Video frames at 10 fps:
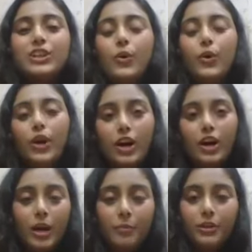So,
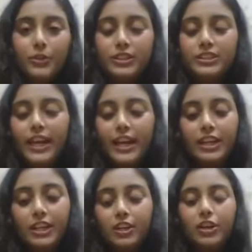coming to the
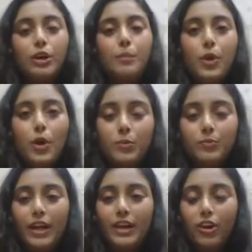second problem
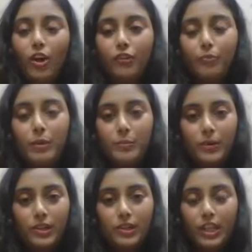that a lot of
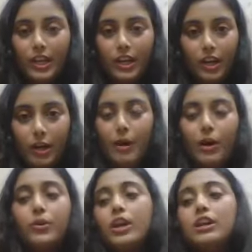people think
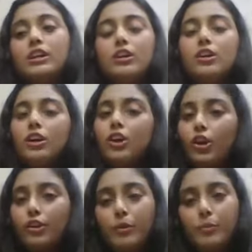about, a lot
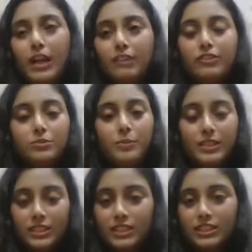of people have this
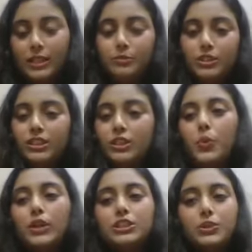misconception that
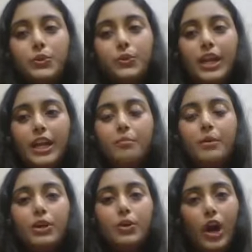once you do DNB,
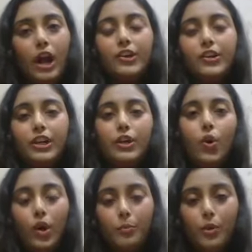you can't really go
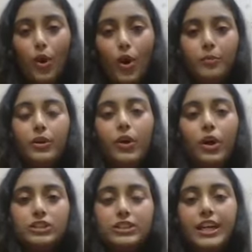abroad
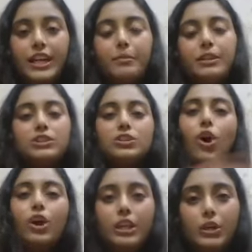because DNB is
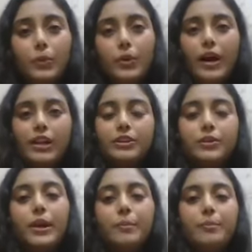not equivalent
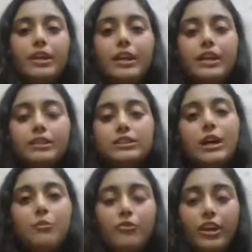to MD in
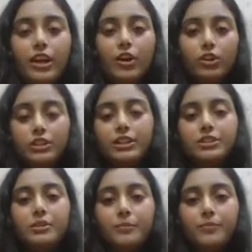some way or the
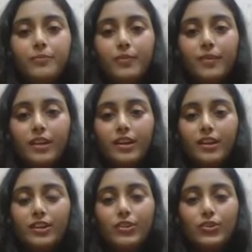other.
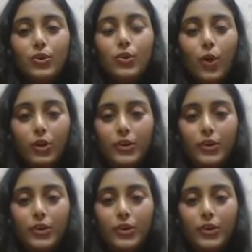So, what do you